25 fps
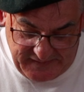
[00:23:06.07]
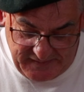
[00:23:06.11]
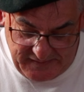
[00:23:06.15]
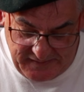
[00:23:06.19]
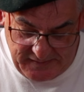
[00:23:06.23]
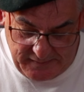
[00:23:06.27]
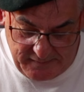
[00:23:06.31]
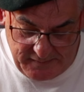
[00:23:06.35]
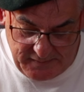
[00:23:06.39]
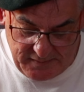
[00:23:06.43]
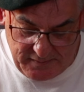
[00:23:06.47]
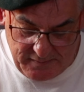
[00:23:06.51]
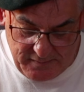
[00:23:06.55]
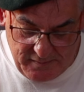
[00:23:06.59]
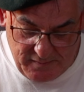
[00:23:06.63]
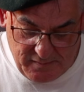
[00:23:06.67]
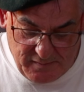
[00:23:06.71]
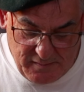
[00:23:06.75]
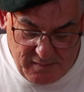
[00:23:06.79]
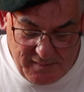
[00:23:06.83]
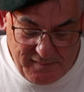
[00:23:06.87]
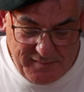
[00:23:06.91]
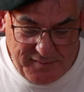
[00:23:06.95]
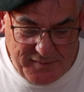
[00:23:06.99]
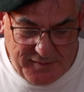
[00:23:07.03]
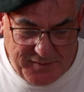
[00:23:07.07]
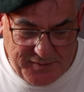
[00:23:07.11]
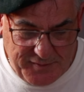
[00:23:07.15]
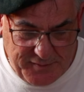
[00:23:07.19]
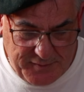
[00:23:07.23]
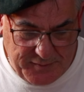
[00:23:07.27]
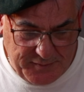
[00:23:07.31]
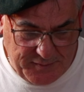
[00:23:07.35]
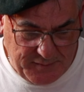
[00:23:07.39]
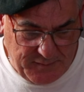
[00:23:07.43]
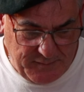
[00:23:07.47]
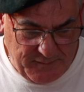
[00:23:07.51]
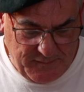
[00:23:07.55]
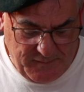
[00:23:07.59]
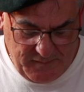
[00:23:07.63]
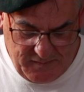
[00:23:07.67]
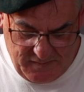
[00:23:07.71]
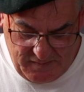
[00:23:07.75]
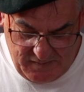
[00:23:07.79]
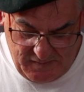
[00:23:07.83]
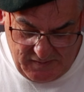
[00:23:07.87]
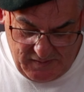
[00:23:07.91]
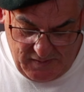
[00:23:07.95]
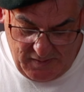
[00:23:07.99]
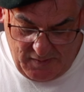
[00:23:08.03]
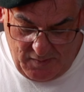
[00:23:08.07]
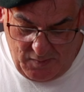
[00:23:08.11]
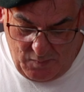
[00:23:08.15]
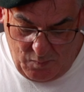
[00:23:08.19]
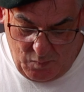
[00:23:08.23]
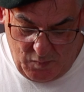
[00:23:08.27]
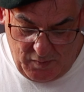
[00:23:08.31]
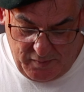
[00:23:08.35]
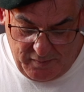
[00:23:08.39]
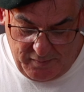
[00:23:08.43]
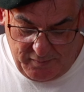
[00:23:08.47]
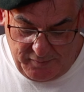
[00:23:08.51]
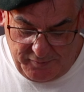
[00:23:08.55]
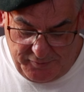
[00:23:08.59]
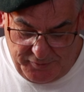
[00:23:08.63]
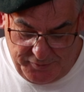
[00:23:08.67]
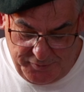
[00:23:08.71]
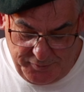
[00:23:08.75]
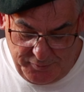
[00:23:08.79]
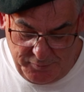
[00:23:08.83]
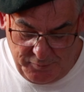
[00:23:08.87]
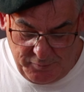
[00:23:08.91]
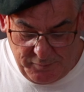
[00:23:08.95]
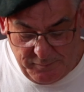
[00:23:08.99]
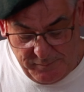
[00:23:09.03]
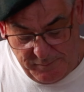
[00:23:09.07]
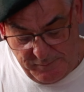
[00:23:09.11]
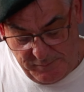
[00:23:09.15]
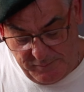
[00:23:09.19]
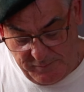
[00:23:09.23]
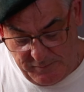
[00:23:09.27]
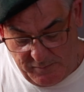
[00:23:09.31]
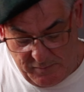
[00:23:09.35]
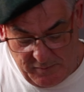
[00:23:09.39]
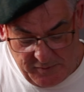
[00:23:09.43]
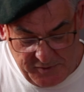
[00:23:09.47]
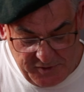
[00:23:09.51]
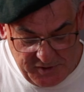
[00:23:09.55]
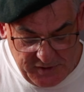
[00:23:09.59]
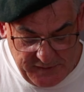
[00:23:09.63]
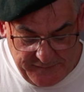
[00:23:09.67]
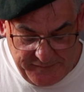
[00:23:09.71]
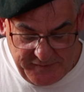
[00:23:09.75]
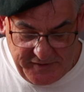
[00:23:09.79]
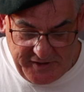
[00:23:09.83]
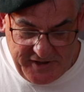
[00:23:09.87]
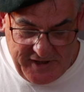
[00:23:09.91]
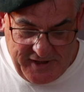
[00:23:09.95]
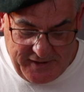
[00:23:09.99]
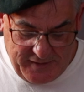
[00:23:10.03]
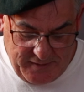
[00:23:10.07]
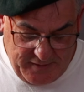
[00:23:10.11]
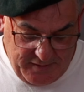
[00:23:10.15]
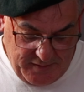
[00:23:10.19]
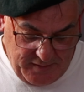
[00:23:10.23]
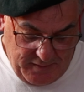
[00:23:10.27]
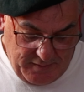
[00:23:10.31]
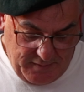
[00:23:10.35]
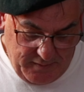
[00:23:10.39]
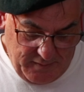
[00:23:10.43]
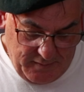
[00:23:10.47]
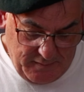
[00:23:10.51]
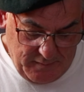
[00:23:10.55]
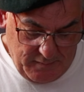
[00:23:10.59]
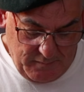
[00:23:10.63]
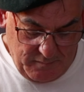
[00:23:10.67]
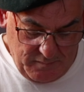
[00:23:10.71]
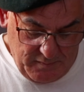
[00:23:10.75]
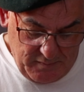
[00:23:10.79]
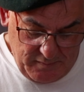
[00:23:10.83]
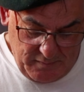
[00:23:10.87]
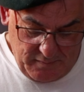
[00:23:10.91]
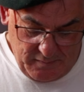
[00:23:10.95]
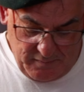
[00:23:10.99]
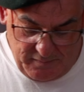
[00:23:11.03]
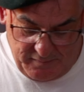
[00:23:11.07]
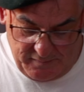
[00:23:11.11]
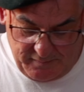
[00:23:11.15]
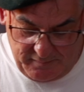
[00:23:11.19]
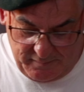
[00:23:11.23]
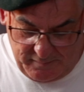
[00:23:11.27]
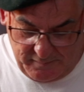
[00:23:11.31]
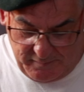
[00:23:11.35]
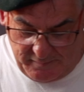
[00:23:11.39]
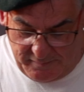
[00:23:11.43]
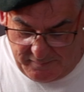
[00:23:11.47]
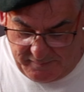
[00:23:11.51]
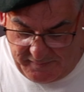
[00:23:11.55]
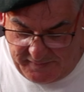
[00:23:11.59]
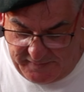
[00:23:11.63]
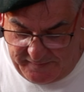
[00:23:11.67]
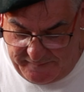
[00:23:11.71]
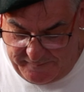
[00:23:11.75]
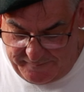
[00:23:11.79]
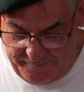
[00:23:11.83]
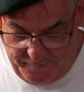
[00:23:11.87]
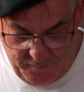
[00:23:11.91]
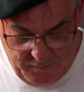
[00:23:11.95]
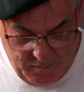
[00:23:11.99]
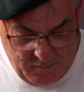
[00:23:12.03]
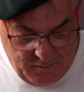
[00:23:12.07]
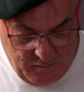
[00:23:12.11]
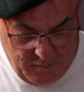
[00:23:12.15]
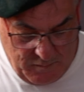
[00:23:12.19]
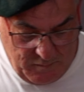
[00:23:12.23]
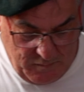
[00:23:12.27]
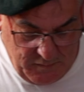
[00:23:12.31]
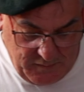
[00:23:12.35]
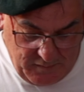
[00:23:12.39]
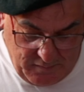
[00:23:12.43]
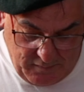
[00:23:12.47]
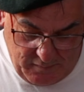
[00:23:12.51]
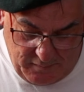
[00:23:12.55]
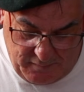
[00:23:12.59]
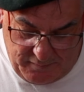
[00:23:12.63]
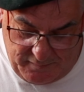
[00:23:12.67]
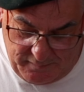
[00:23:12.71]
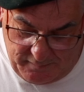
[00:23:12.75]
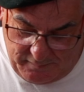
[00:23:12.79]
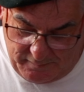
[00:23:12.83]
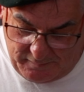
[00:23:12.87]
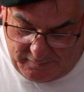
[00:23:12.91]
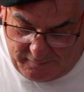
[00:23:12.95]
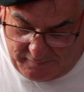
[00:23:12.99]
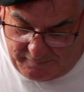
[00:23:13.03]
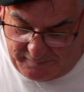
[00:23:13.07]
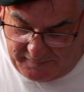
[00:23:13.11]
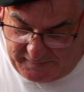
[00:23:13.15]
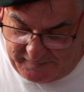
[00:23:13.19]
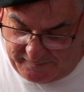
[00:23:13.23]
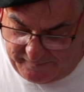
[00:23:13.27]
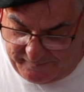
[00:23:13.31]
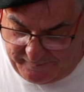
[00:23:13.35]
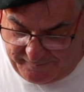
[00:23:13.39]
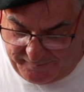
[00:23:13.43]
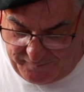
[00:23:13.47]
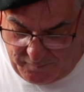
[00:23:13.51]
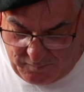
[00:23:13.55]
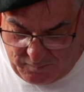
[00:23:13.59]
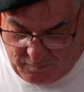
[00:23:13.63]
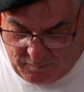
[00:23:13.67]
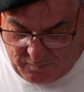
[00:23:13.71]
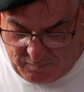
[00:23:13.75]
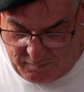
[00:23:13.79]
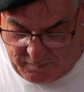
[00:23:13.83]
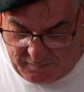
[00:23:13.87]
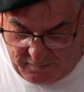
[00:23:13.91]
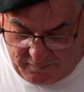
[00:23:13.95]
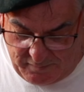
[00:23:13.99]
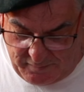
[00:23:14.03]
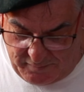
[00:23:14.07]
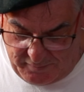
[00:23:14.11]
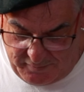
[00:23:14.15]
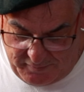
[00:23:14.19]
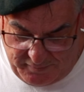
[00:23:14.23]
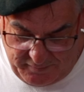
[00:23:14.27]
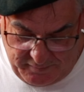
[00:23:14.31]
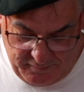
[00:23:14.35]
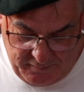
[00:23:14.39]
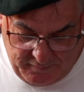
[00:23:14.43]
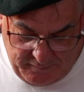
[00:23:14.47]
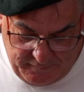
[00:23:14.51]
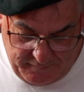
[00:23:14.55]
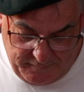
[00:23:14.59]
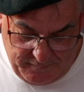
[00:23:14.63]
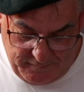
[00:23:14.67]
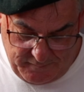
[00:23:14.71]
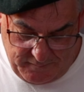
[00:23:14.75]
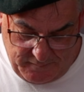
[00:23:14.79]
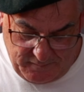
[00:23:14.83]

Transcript: Get the cards. One, two, got to shuffle the deck. One, two, three, four, one, two, three, four, one, two.